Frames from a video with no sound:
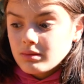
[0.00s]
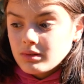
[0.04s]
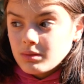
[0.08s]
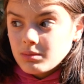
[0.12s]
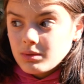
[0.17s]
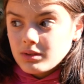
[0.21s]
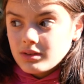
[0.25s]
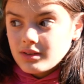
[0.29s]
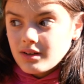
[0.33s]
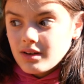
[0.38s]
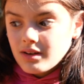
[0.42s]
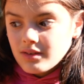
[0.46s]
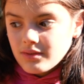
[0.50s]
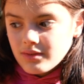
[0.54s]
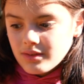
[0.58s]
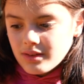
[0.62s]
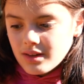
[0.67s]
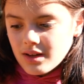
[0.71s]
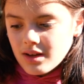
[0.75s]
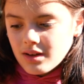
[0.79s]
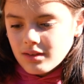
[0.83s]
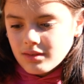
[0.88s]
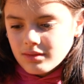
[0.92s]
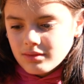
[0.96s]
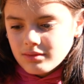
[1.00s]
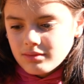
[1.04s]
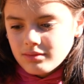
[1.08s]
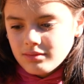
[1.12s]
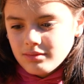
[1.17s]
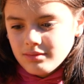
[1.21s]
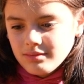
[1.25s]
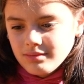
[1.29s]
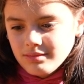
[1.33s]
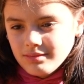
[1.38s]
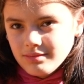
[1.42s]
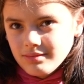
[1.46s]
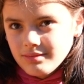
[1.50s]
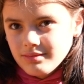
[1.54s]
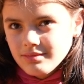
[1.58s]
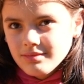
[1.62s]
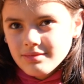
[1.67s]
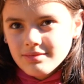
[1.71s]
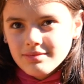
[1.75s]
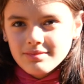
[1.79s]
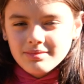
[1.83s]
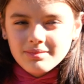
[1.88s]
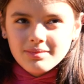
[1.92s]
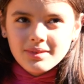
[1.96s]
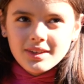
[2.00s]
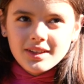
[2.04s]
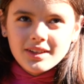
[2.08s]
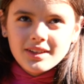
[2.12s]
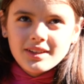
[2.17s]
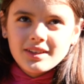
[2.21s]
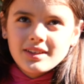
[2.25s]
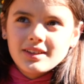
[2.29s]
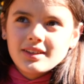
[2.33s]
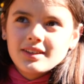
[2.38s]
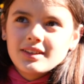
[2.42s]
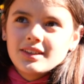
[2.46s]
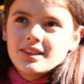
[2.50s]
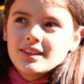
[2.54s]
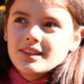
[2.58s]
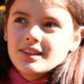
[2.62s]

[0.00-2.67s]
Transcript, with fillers: I'm going to be scared for that. But